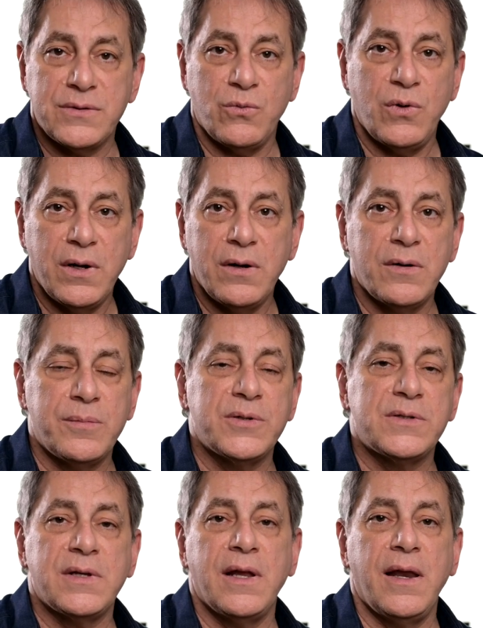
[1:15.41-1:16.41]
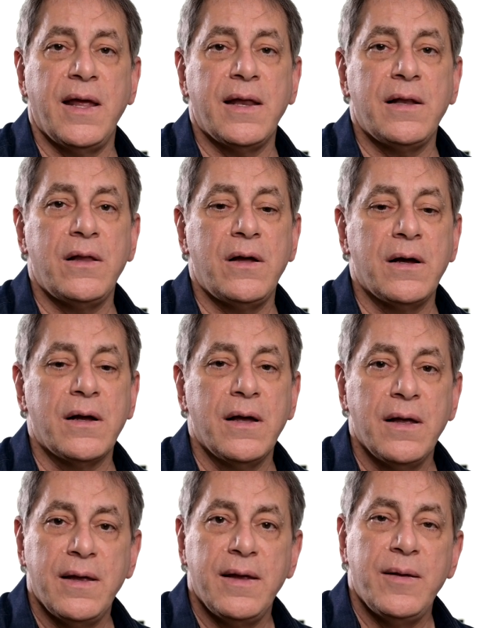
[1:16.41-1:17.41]
is 100% analog,
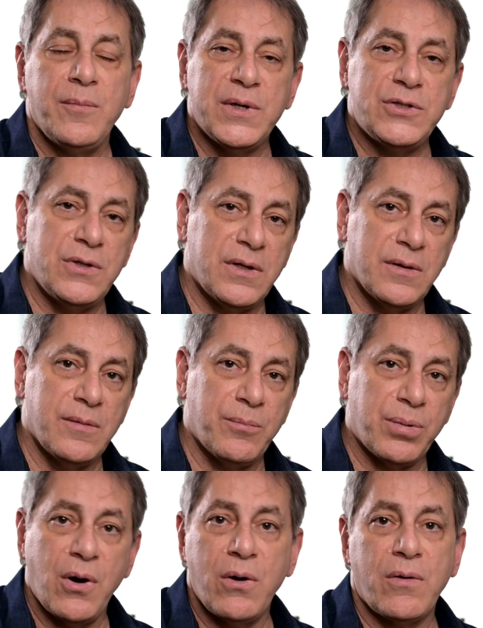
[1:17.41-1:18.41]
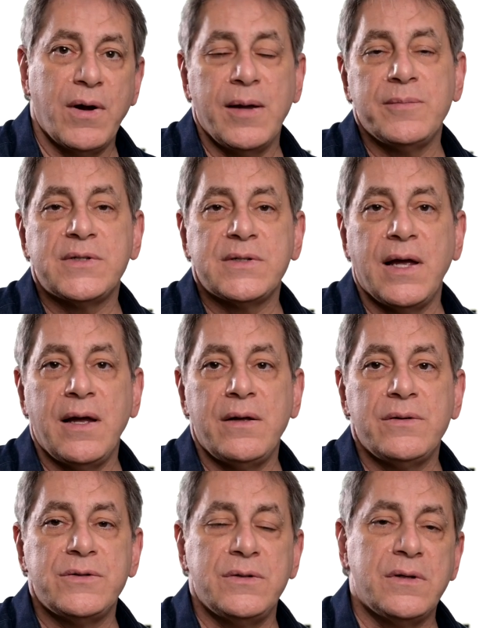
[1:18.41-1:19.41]
but you can program
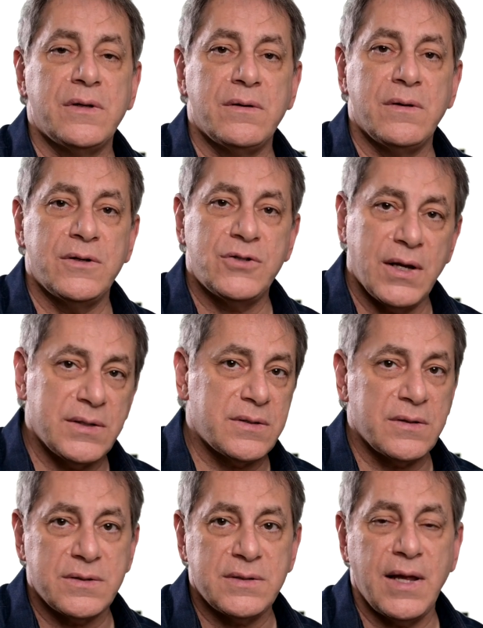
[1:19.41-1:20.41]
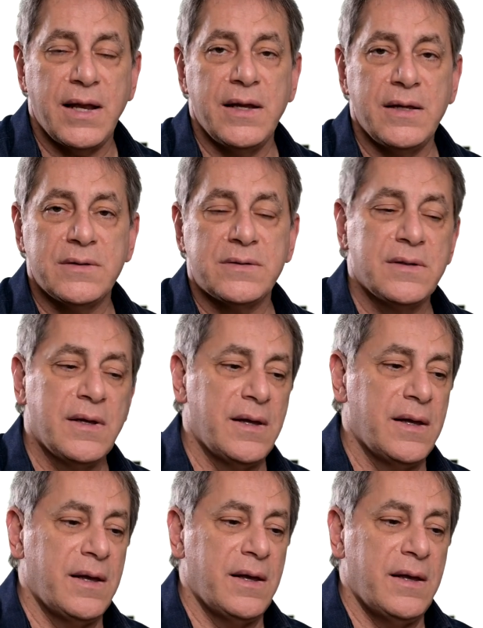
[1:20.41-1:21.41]
sounds, you can adjust the settings.
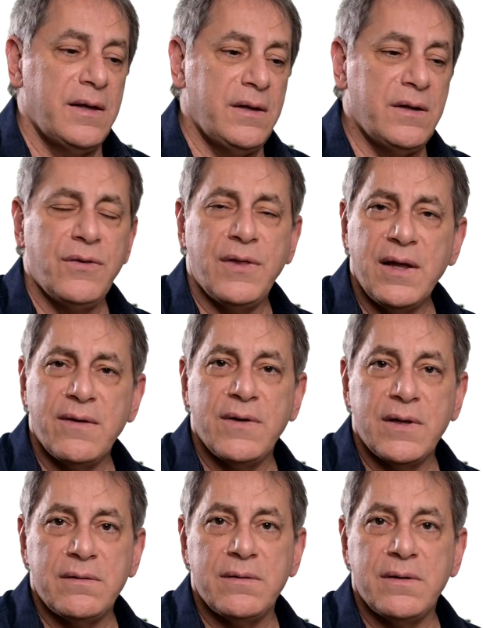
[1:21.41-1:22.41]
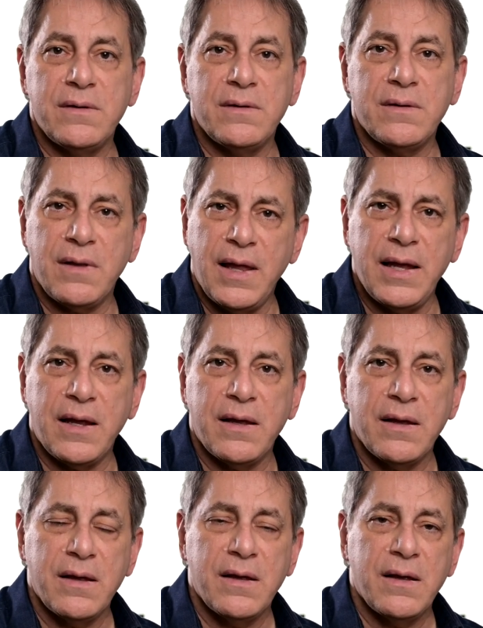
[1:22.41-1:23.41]
You can think of it
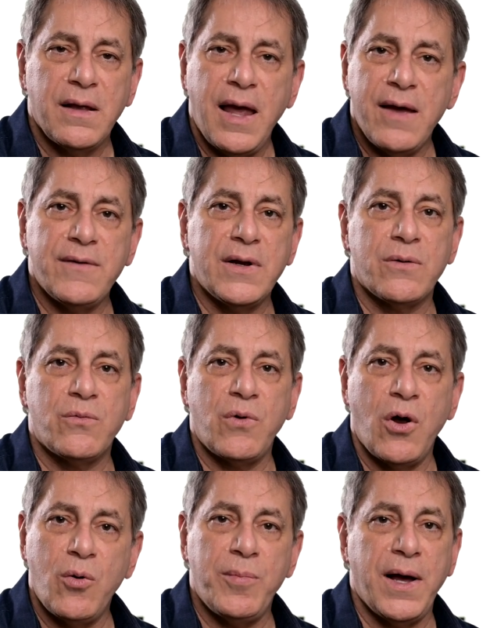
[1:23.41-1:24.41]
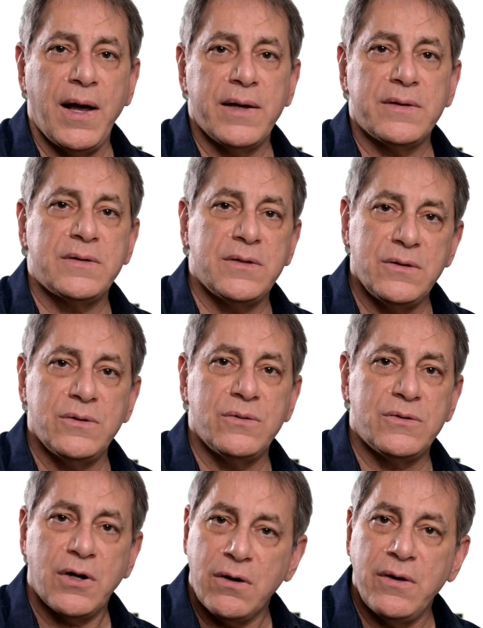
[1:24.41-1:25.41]
like having a robot
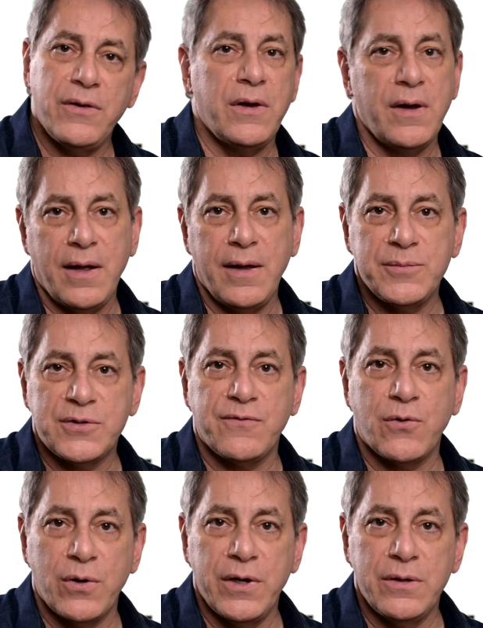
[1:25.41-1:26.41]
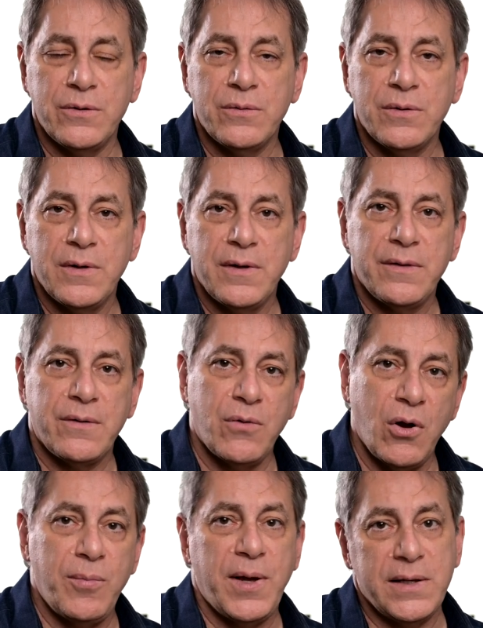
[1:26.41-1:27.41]
to turn the knobs for you. The
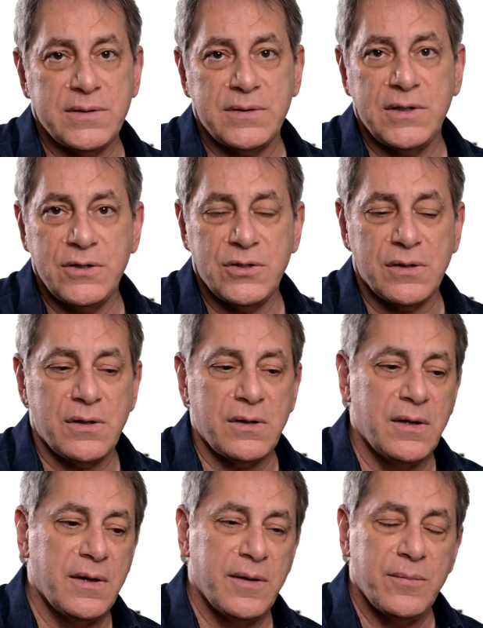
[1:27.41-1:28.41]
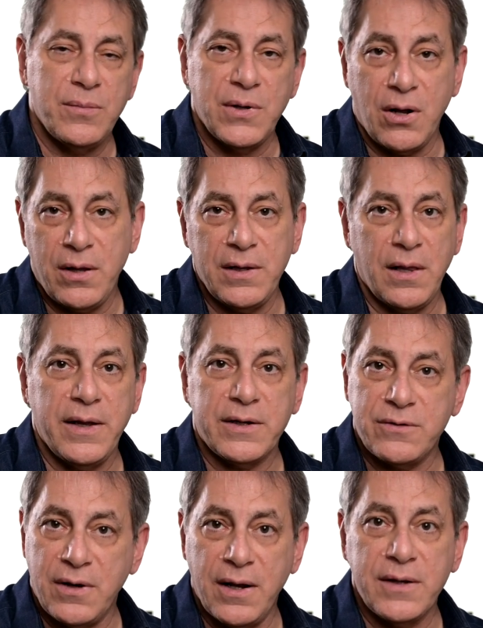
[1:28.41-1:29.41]
robot's digital, but all the
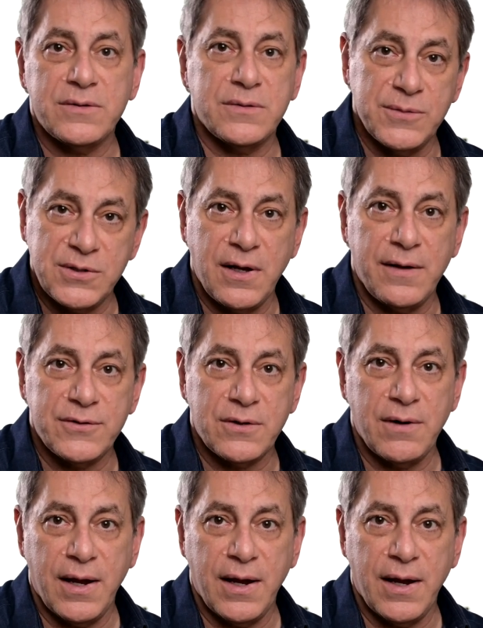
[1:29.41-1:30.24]
electronics themselves are